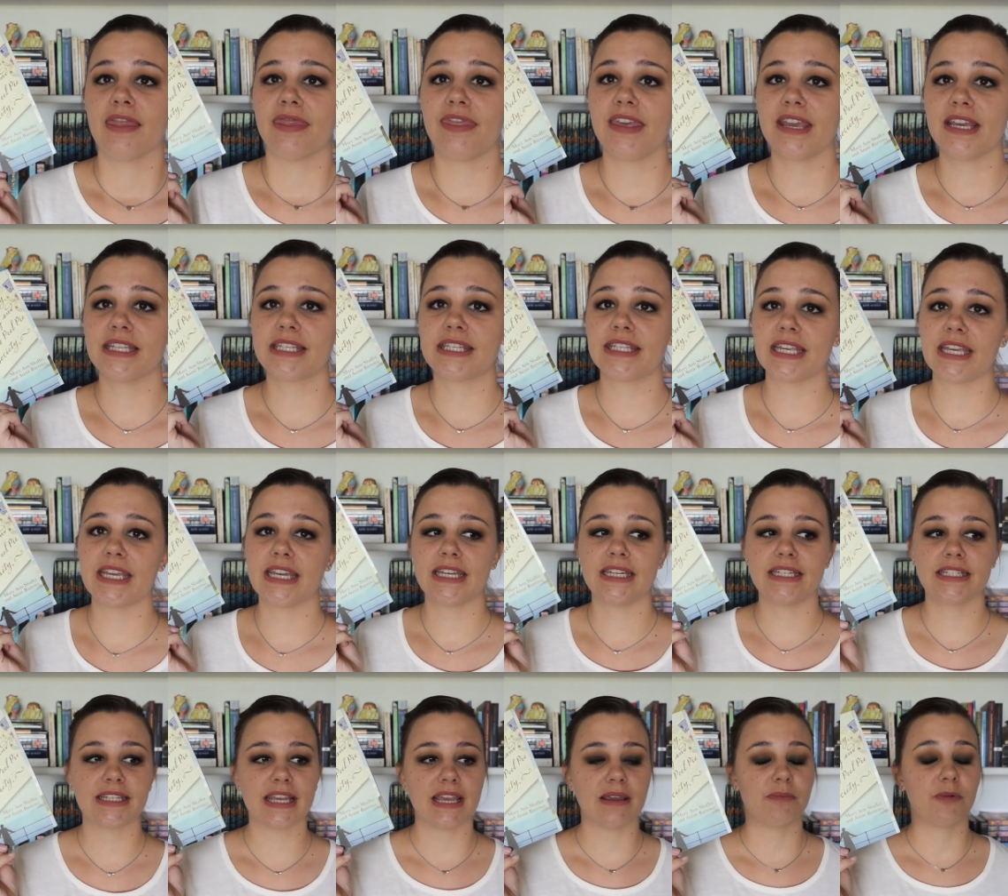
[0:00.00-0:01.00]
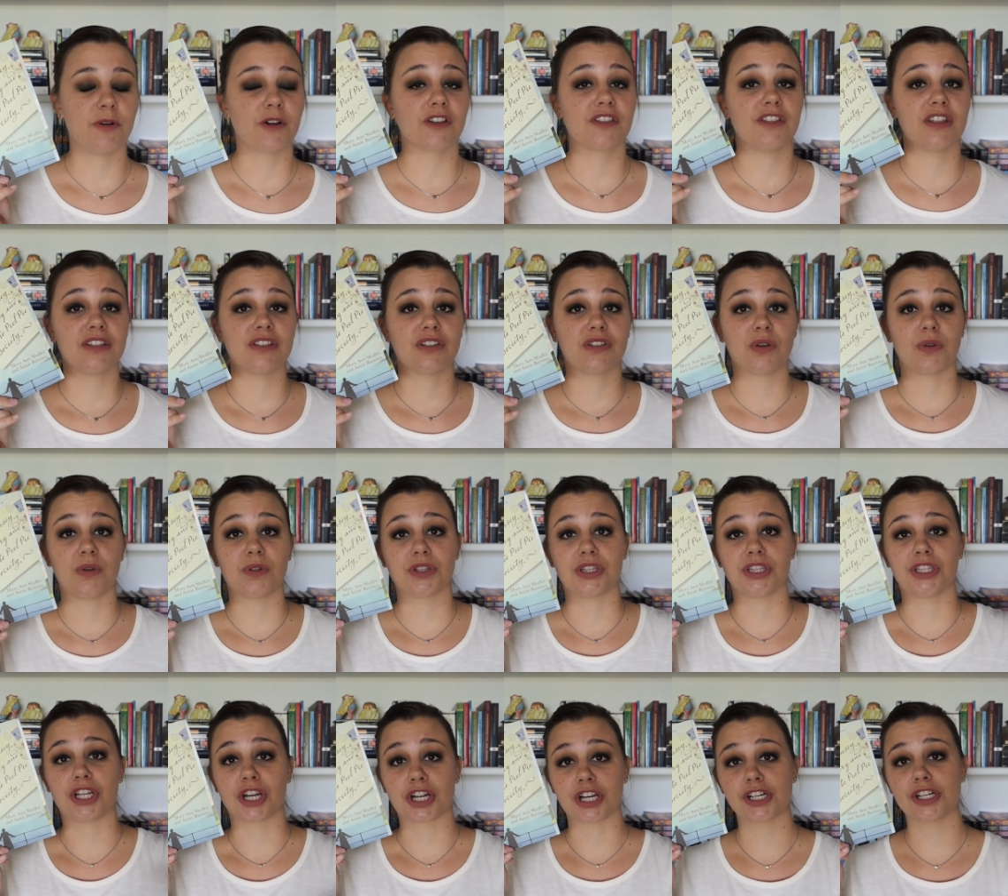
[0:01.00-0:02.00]
This is a book that's
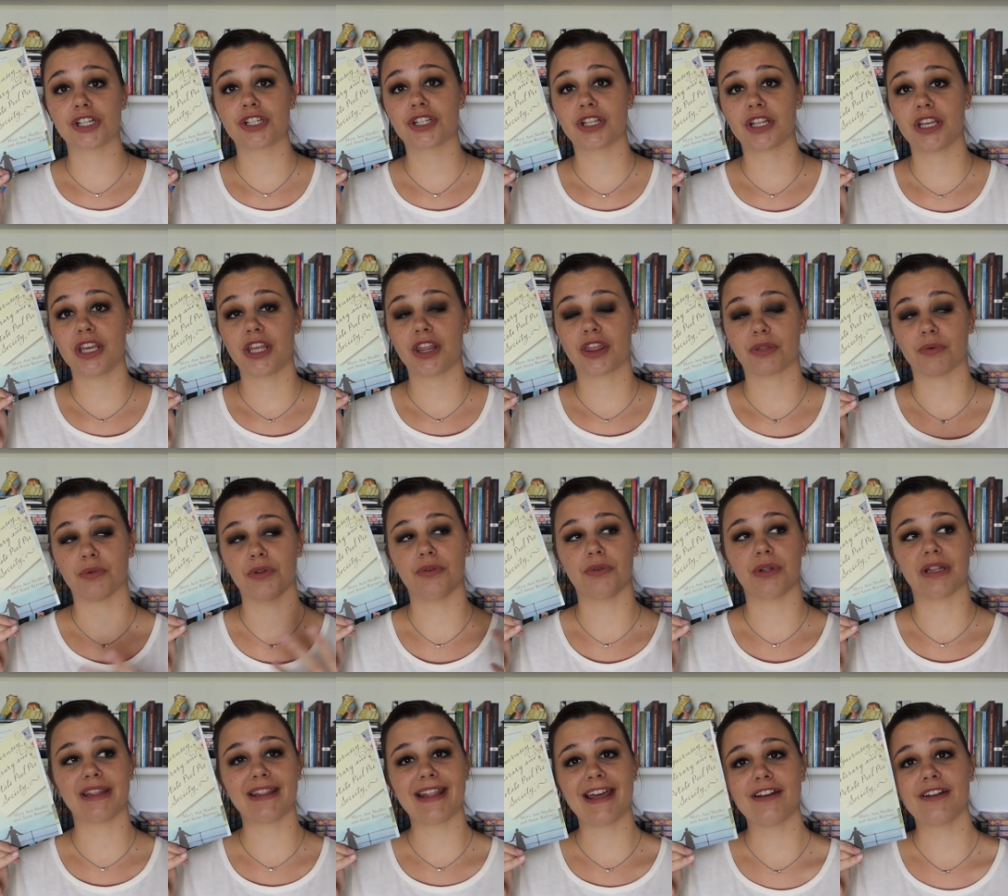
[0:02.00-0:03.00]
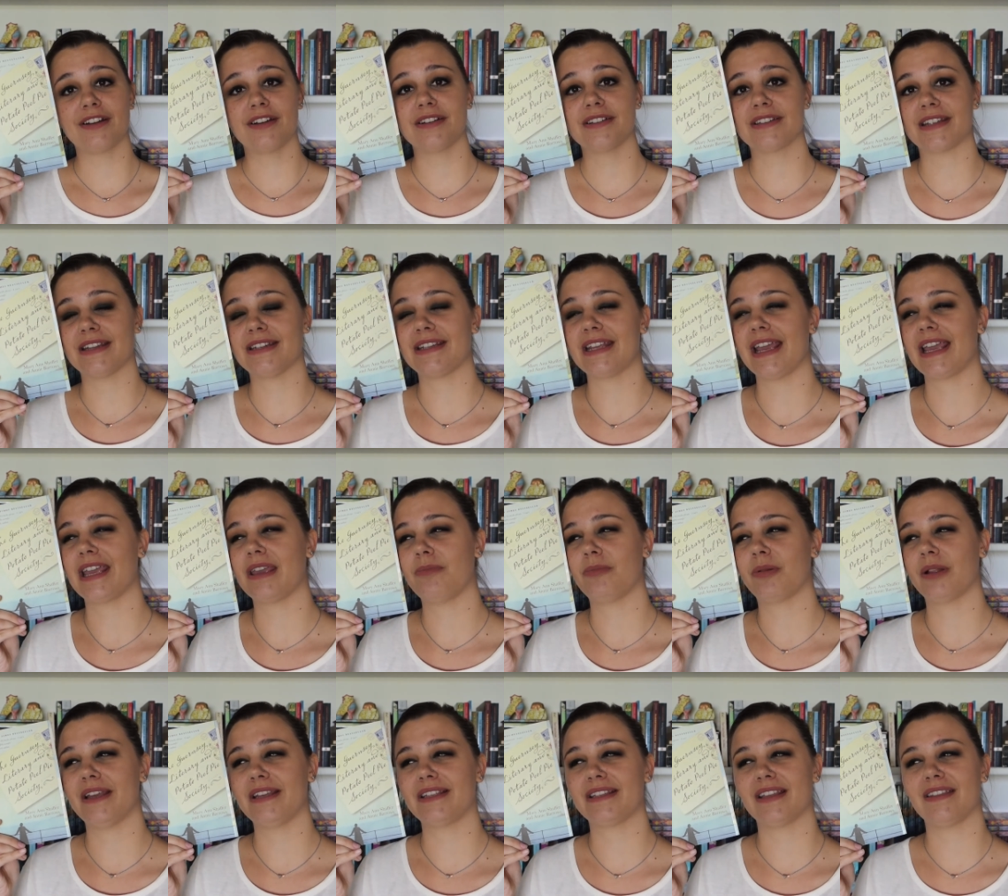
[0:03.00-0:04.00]
told largely through letters and taking
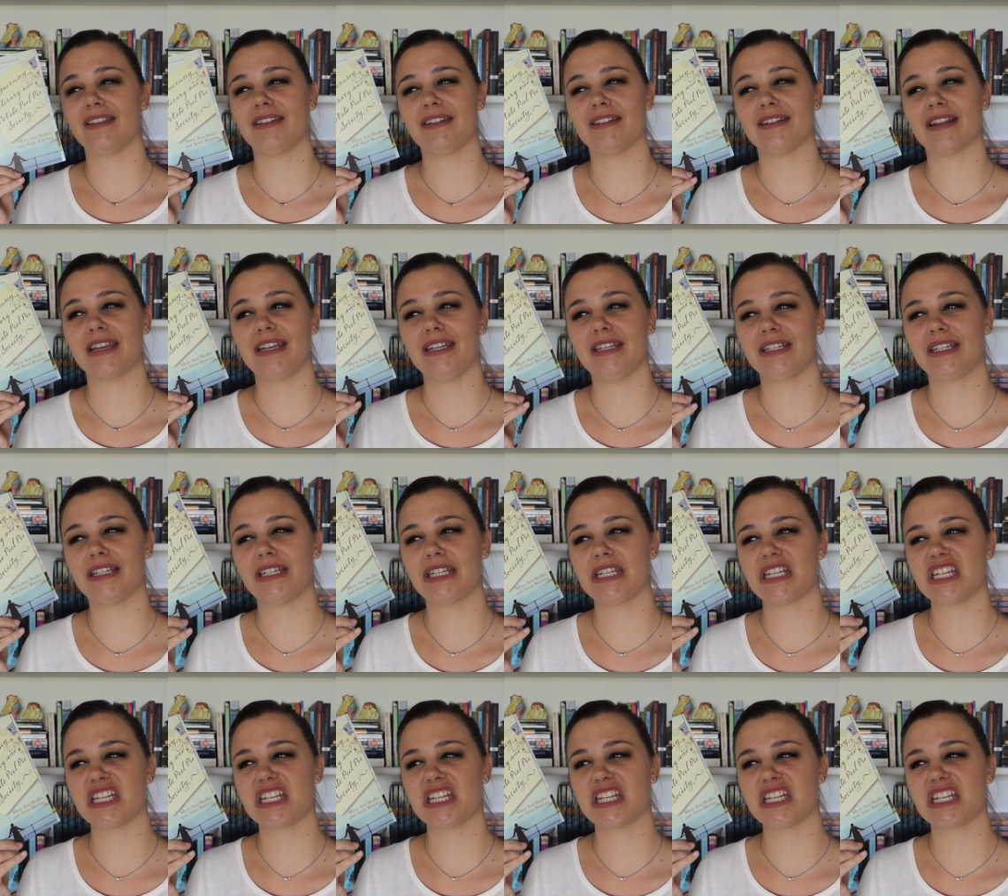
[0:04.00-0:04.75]
place in the 19th